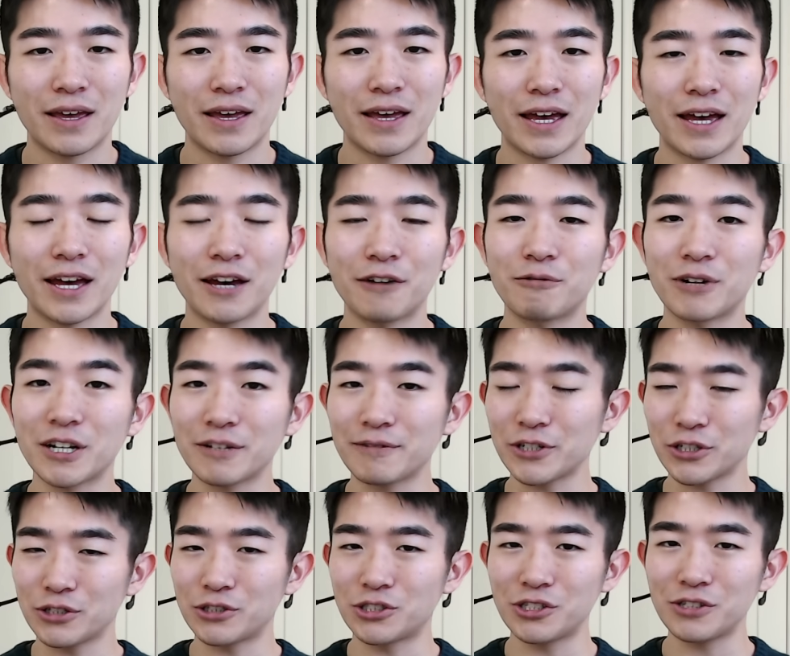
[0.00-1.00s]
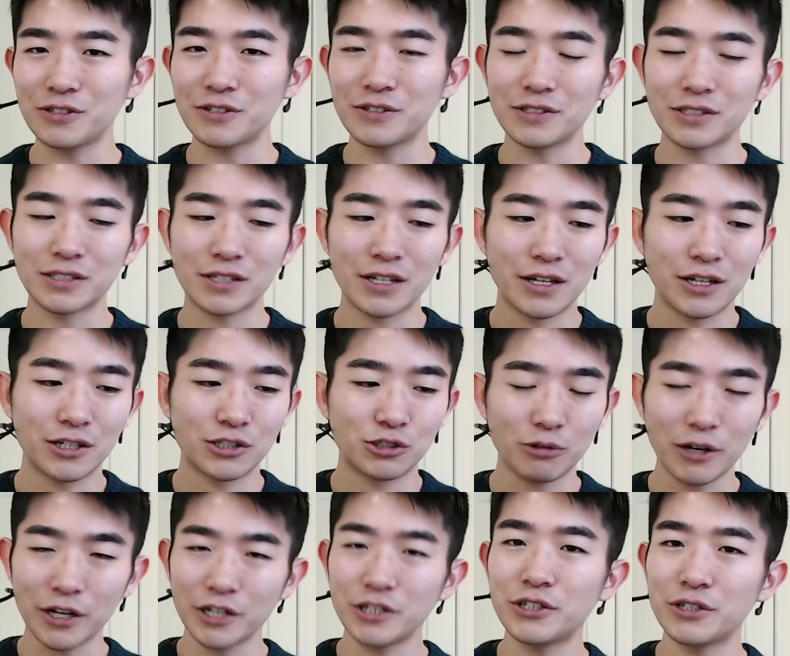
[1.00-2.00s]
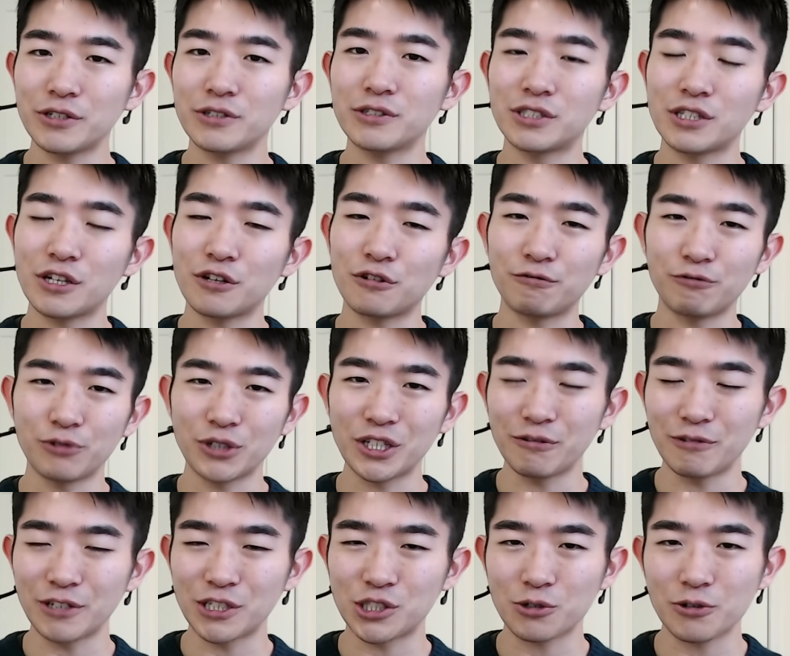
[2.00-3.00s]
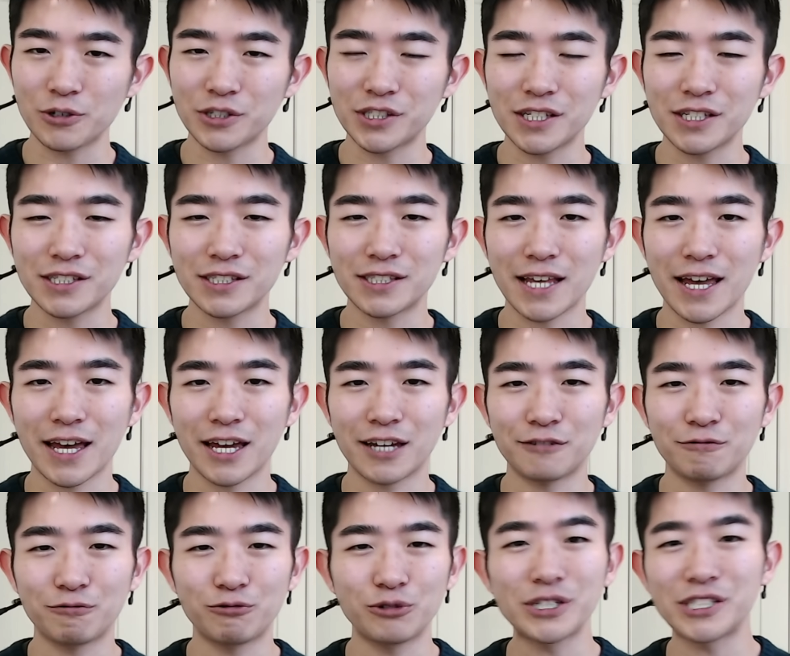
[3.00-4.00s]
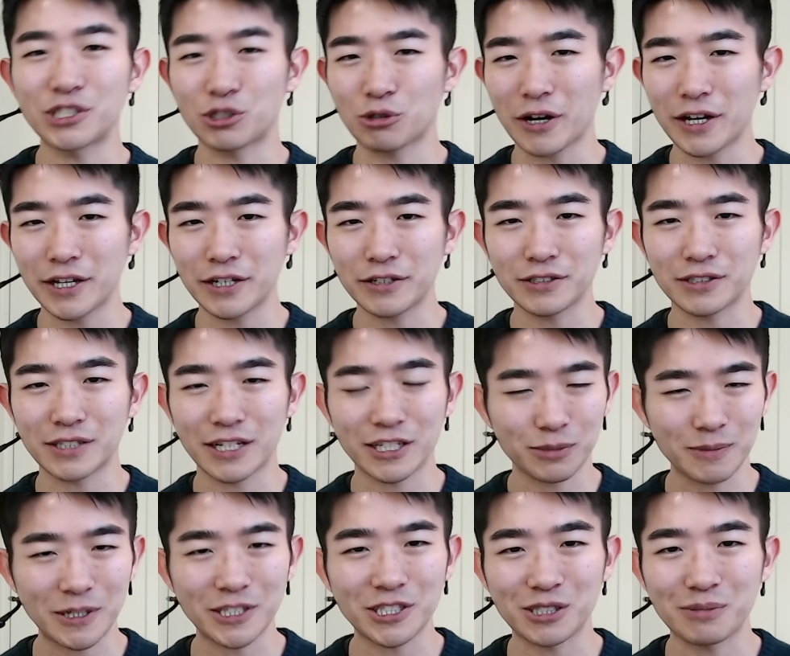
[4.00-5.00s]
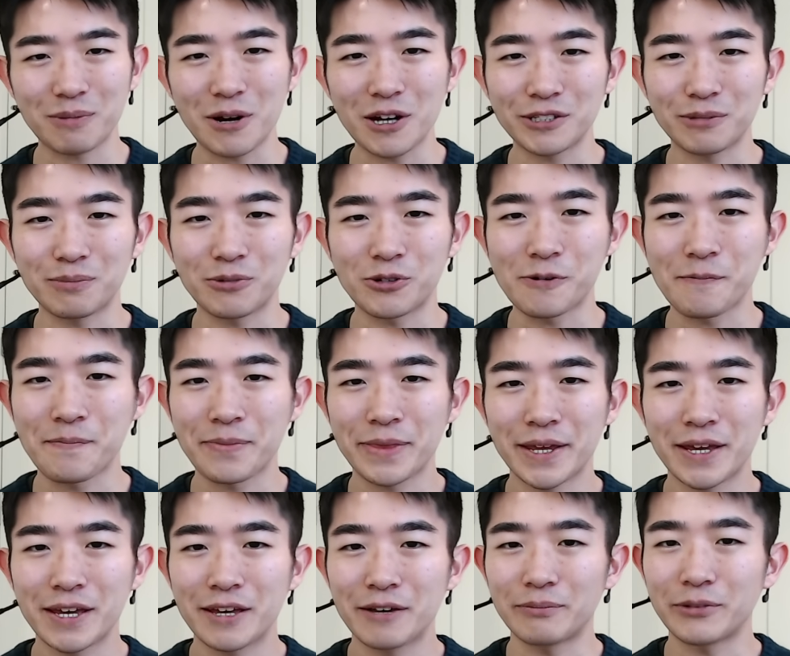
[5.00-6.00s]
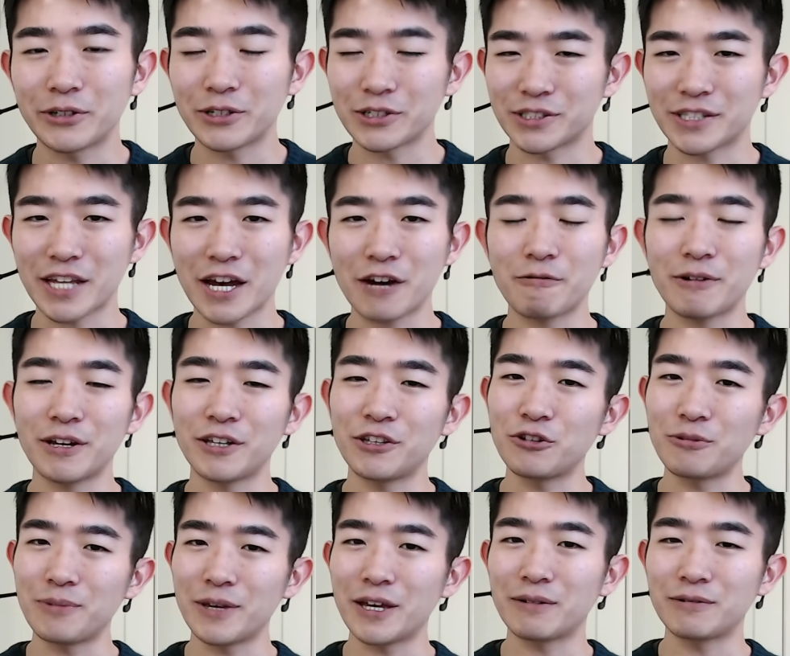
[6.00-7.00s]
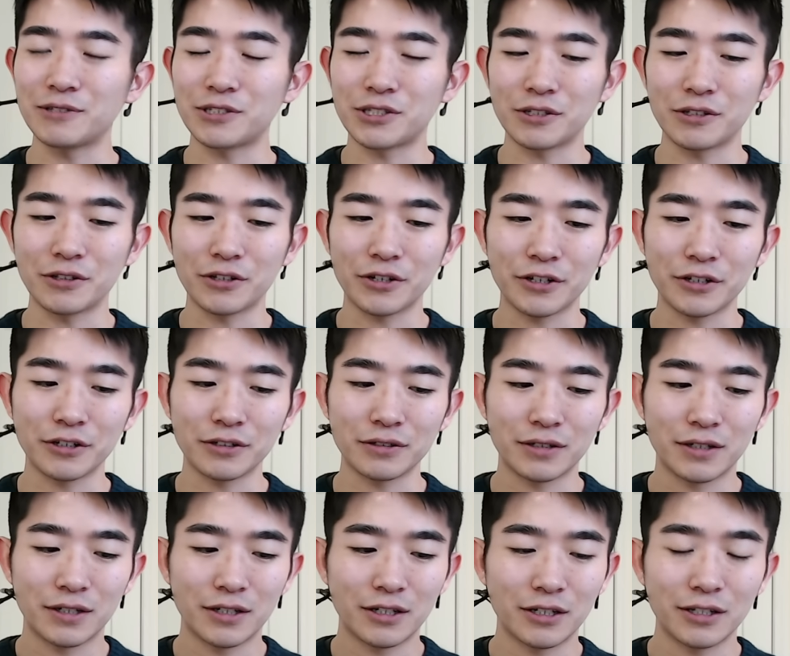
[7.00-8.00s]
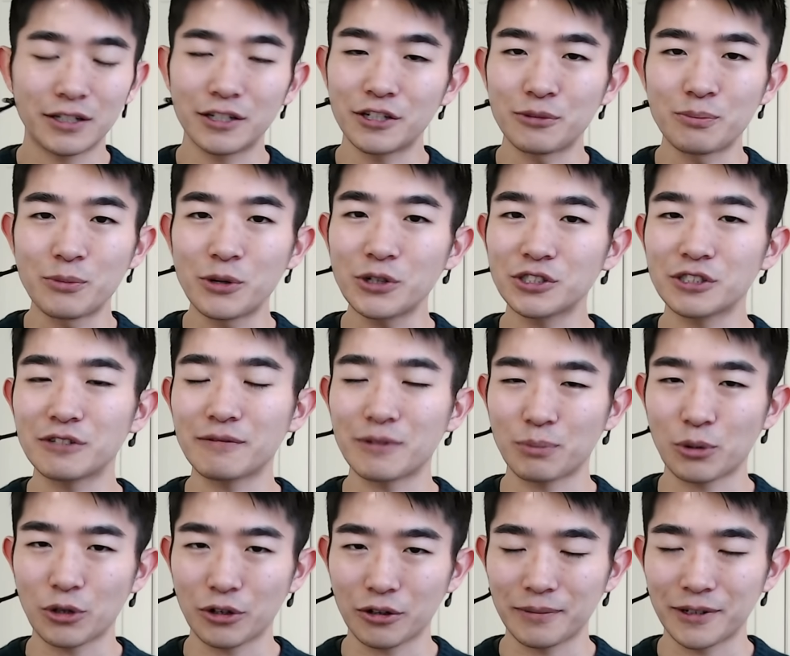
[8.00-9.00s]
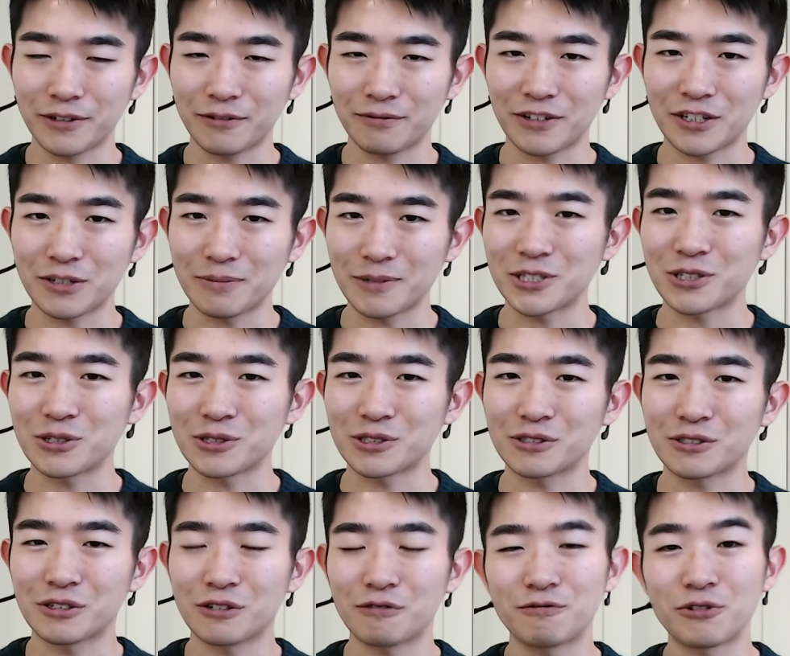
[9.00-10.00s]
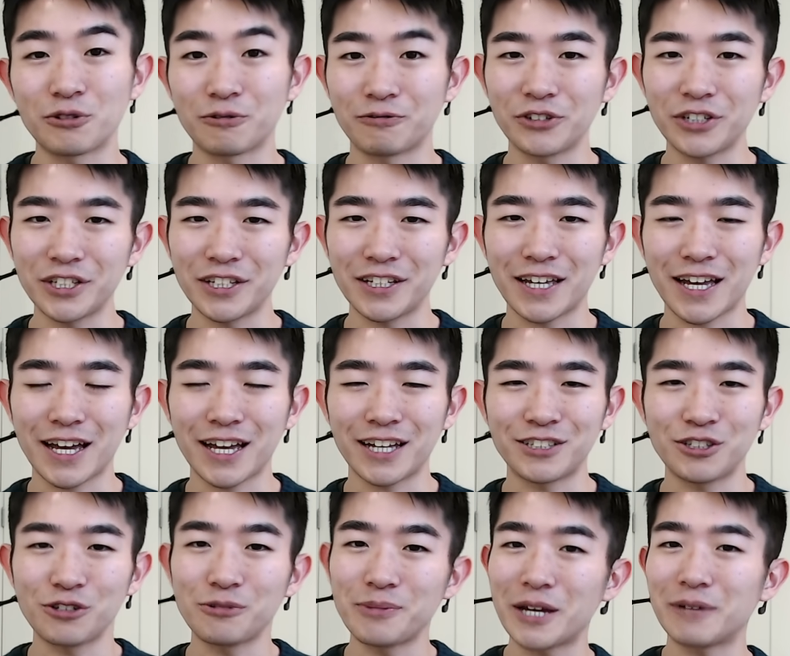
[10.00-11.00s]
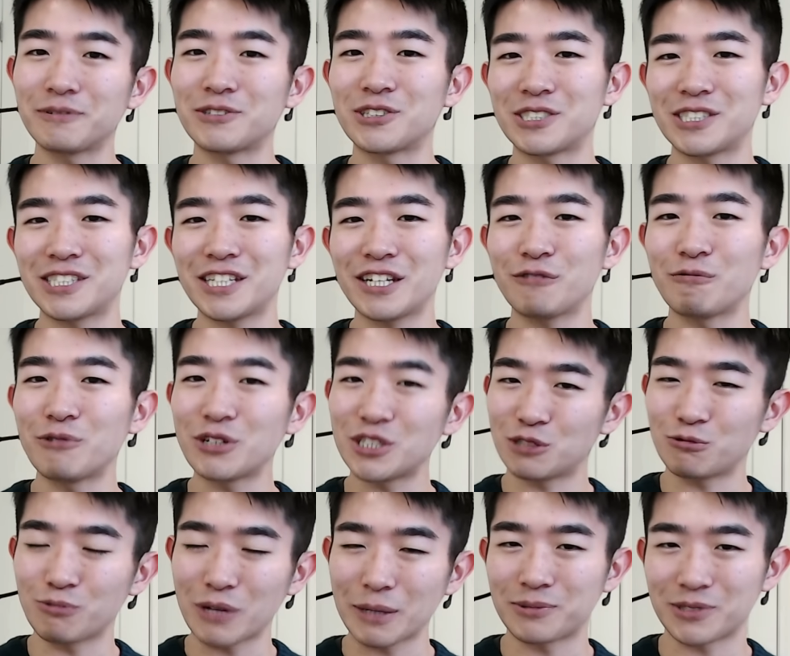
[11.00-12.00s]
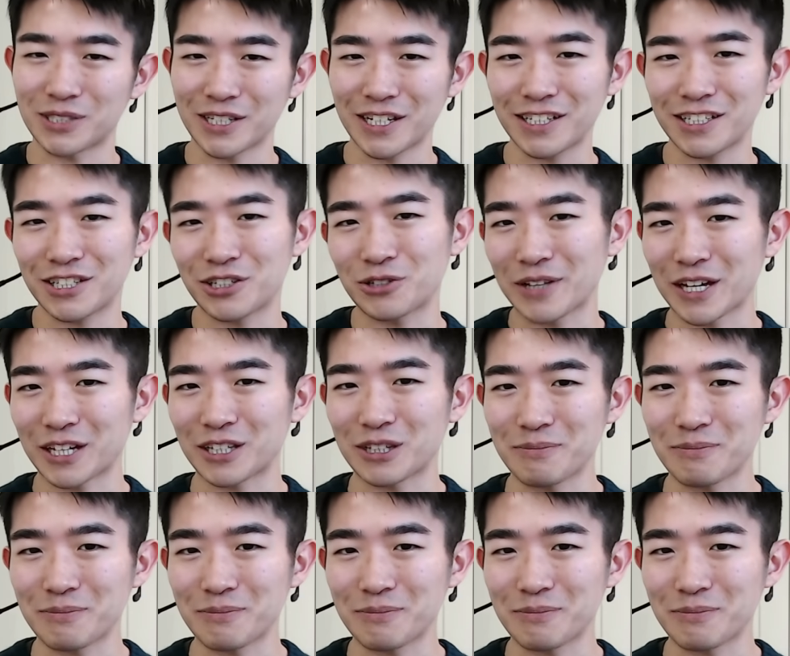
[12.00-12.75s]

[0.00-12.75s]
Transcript: And whatever you choose, try to use their free resources and free trials as much as possible, because that way you'll be able to learn, you know, most of the programming fundamentals for free, and you'll be able to see which website you like the